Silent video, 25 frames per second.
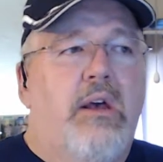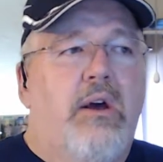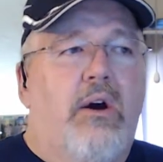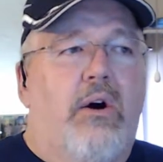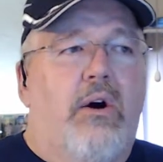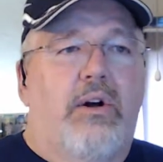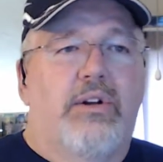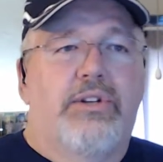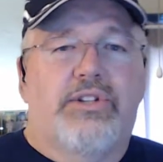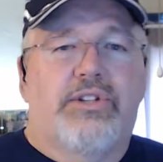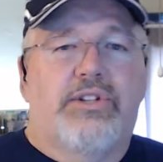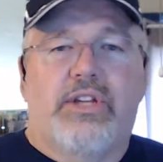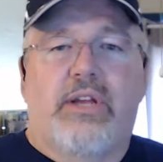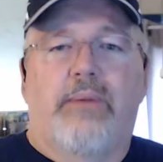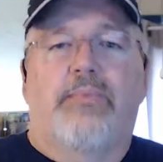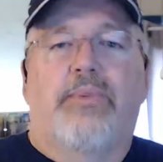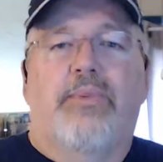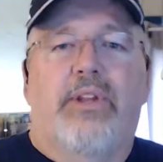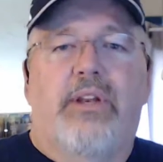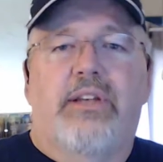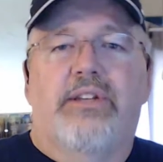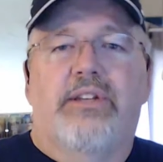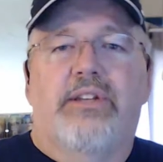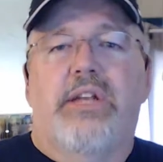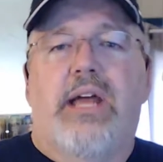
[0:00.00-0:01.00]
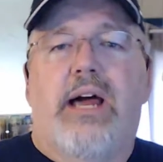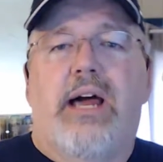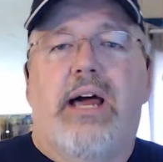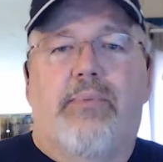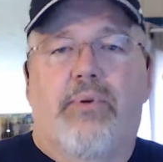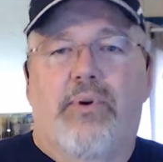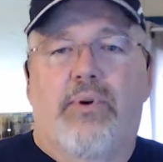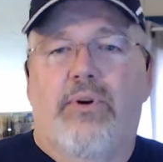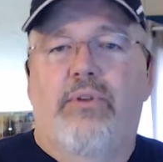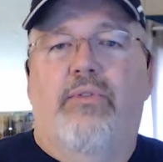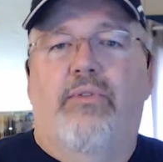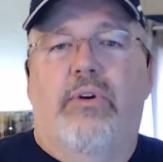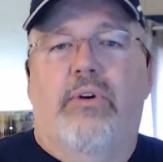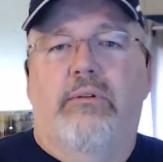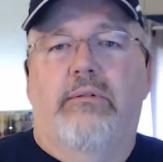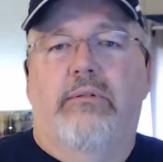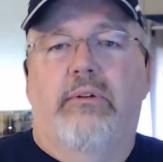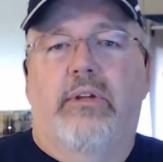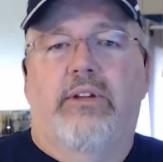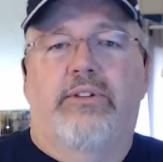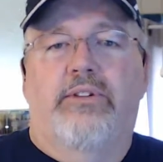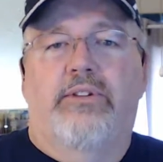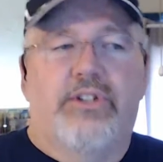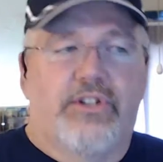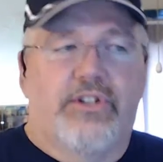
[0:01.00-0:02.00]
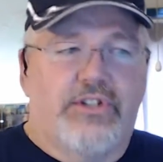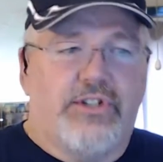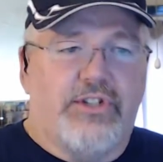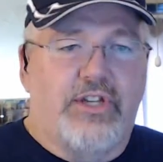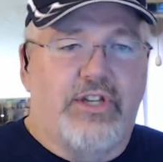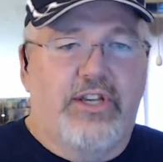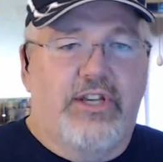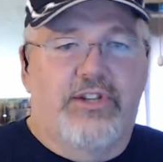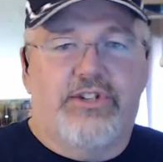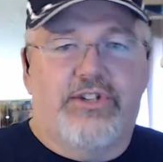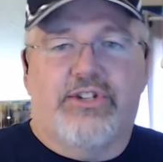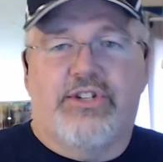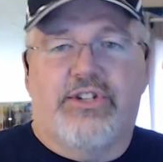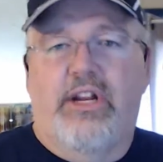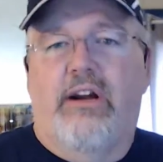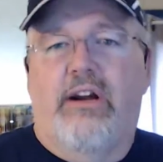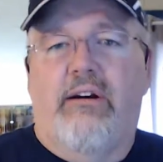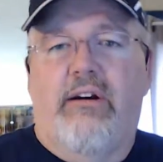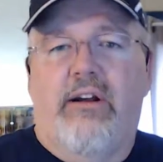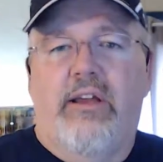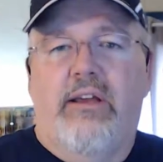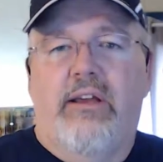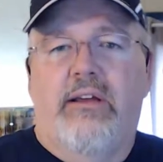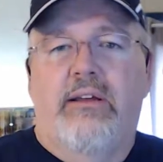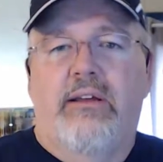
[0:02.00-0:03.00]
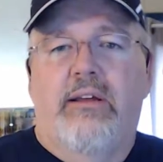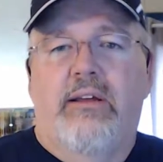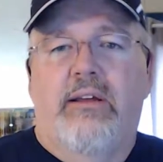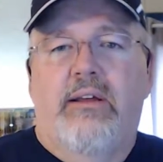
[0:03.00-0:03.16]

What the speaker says: on something that's not proven. It's just a hysteria.